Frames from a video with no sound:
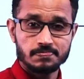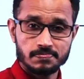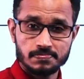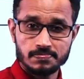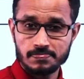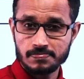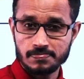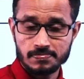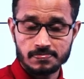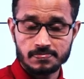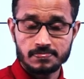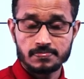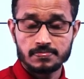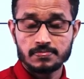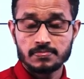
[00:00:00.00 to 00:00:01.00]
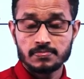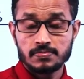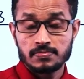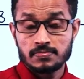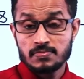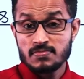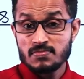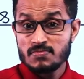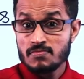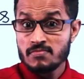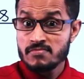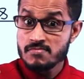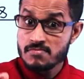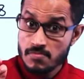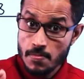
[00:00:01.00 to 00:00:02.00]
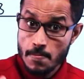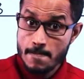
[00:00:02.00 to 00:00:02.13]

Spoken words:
(no one is talking)